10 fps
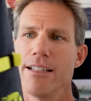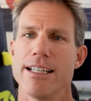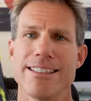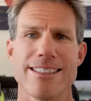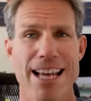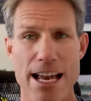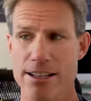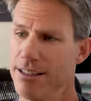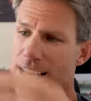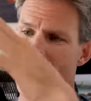It's a
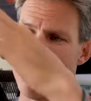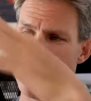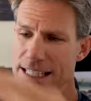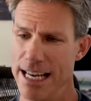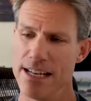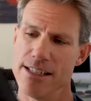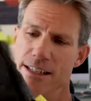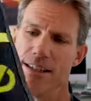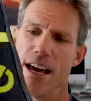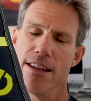tent. Yeah, there's a tent
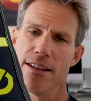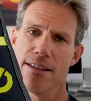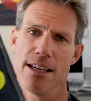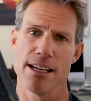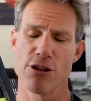inside of this thing.